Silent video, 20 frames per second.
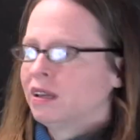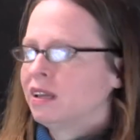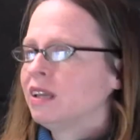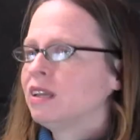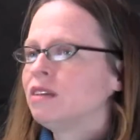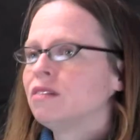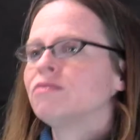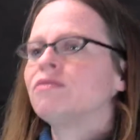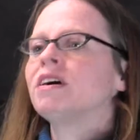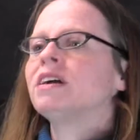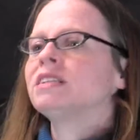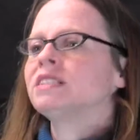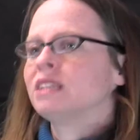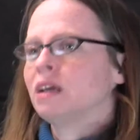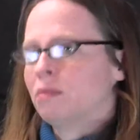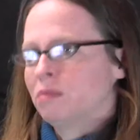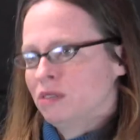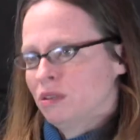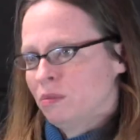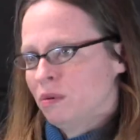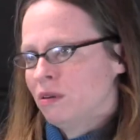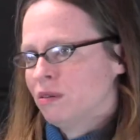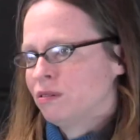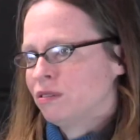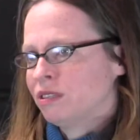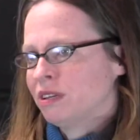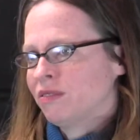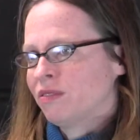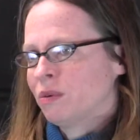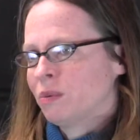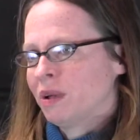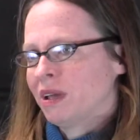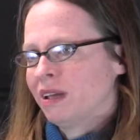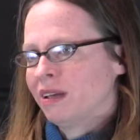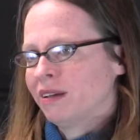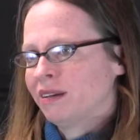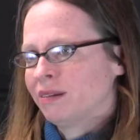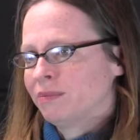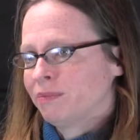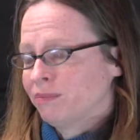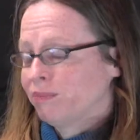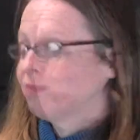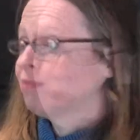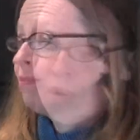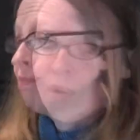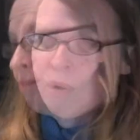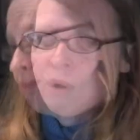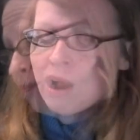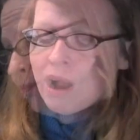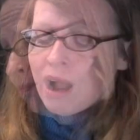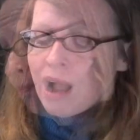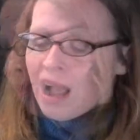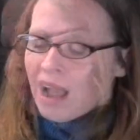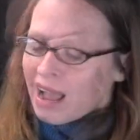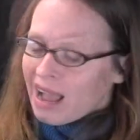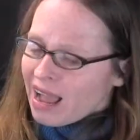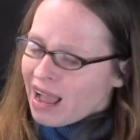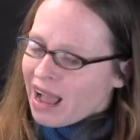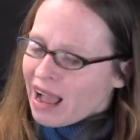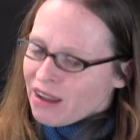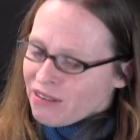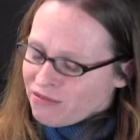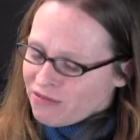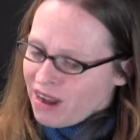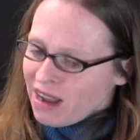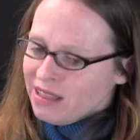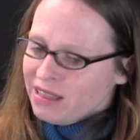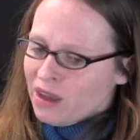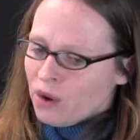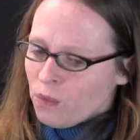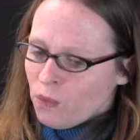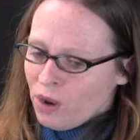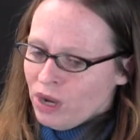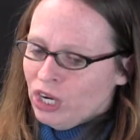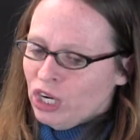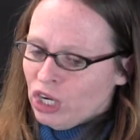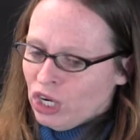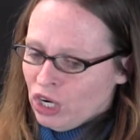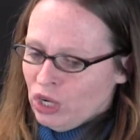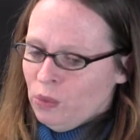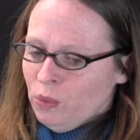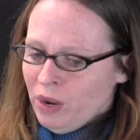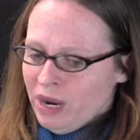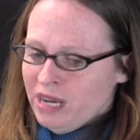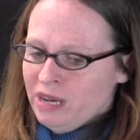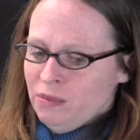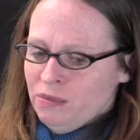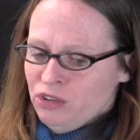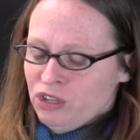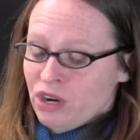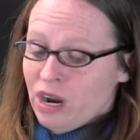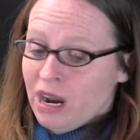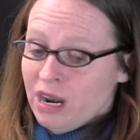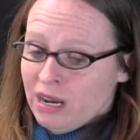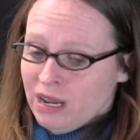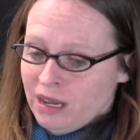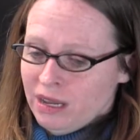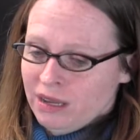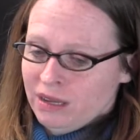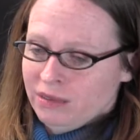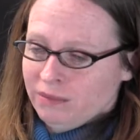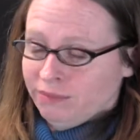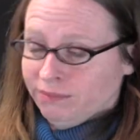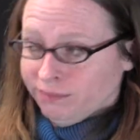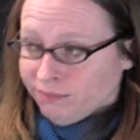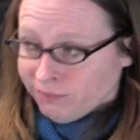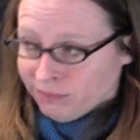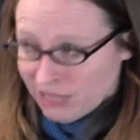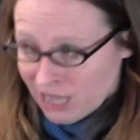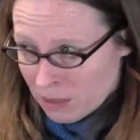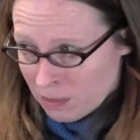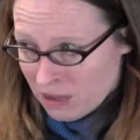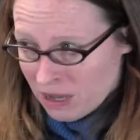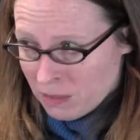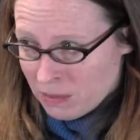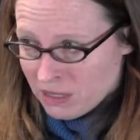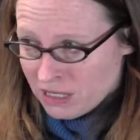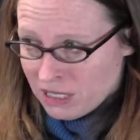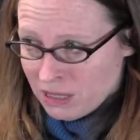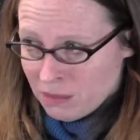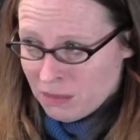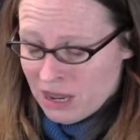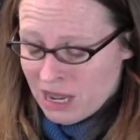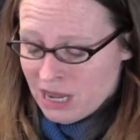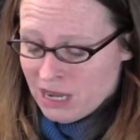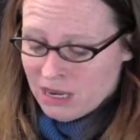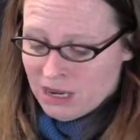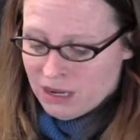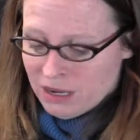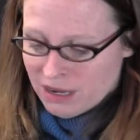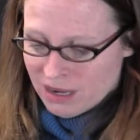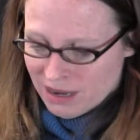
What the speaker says: Can you find something to post every week? I find that one good way to try to get people to make